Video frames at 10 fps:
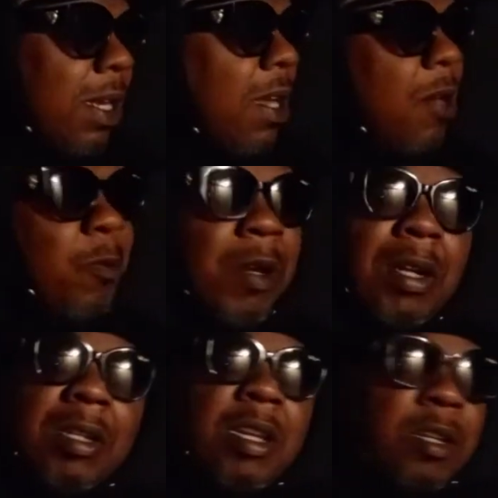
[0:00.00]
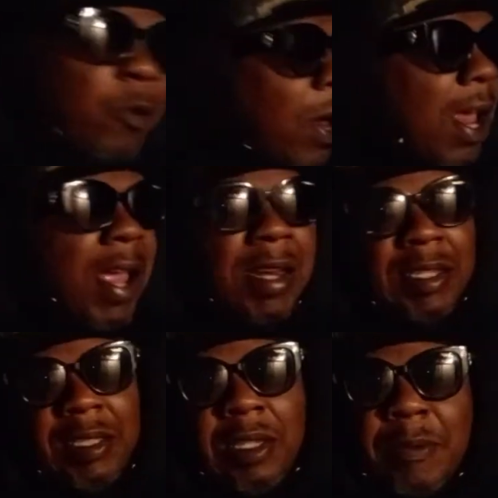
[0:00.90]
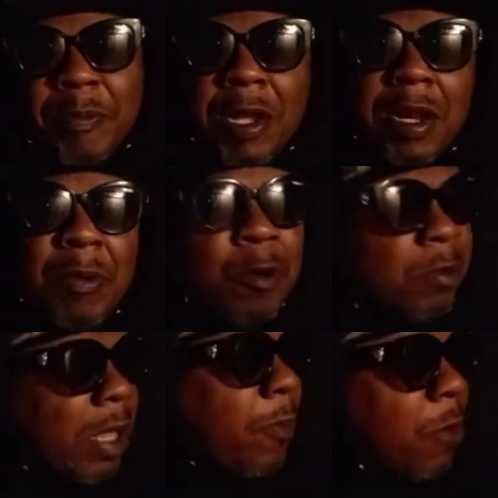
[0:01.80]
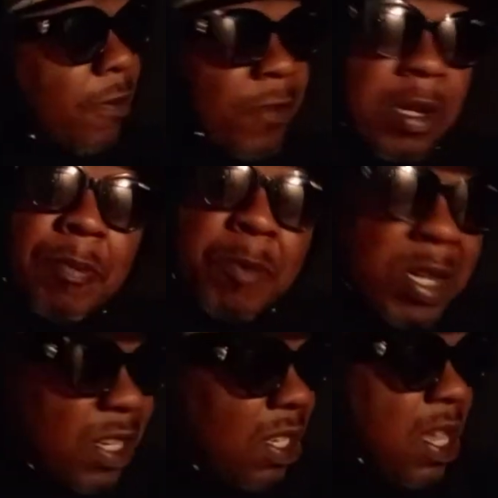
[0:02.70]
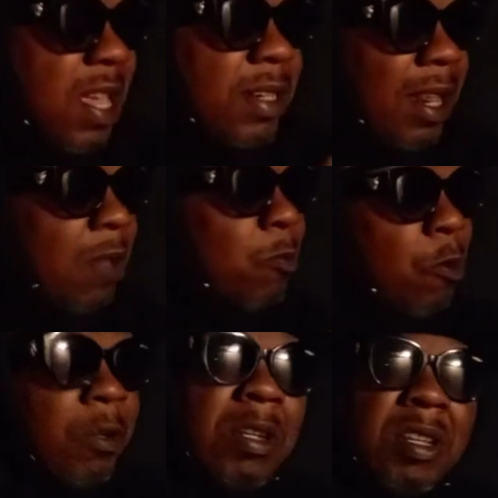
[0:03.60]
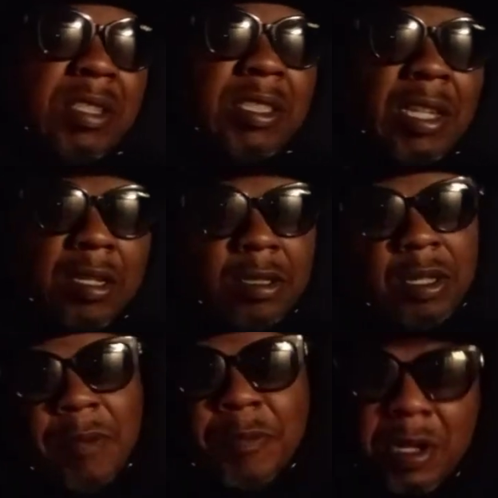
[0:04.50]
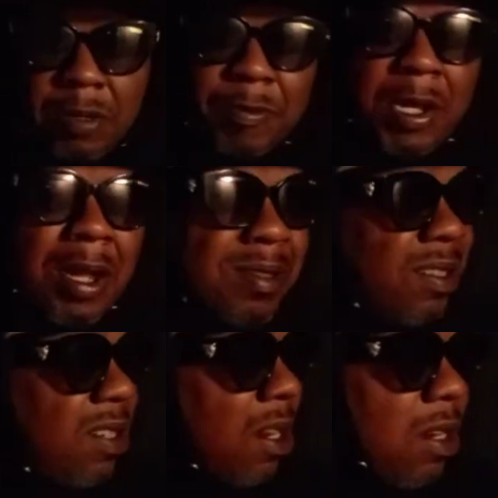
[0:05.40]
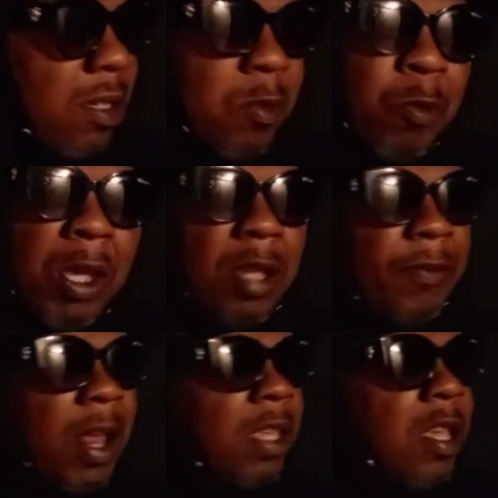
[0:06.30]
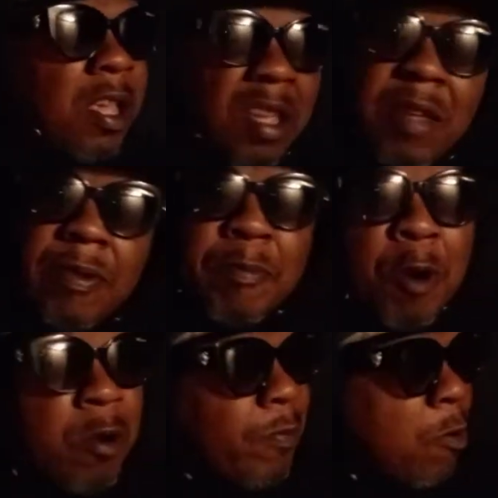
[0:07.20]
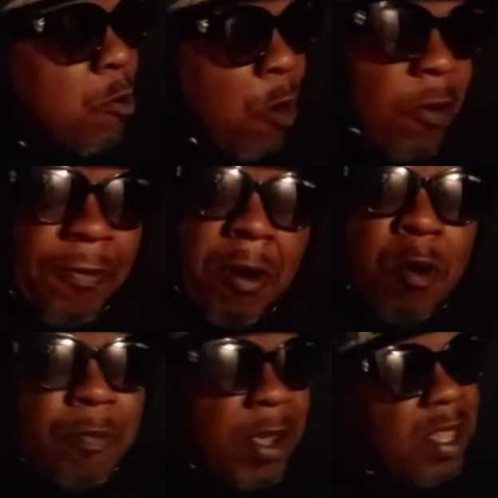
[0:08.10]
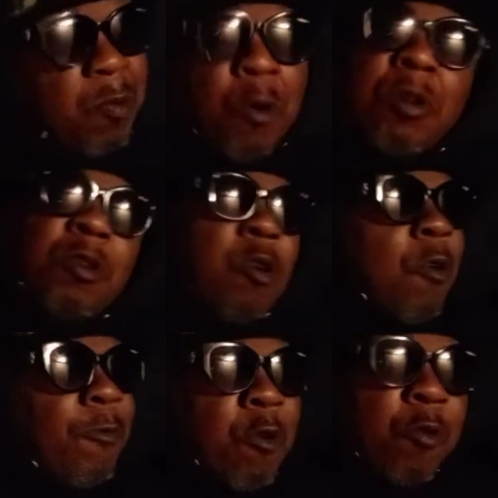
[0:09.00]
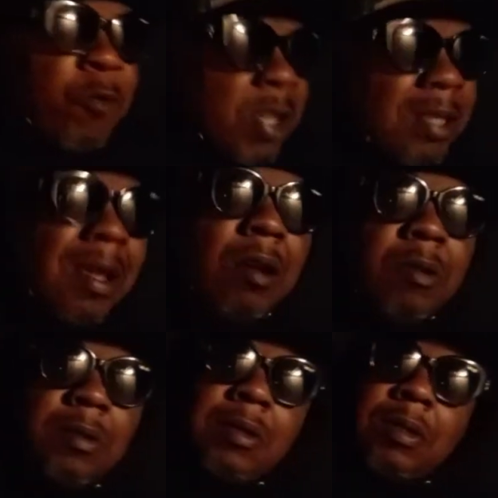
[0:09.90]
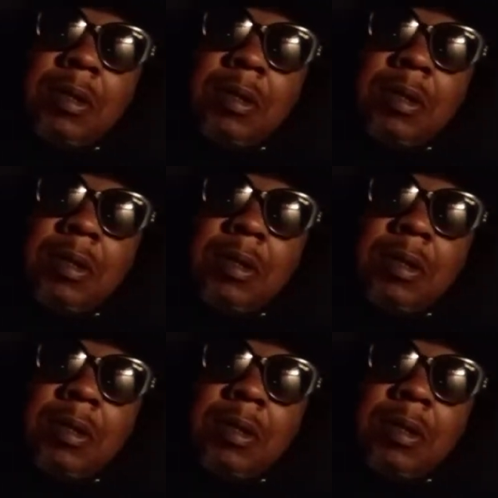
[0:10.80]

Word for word: They everywhere crying and shit, man. They want that motherfucking money. They want another chance at that money, man. I seen that nigga Swave, like, even Murda Mook on the phone, man. He want to call for a recount.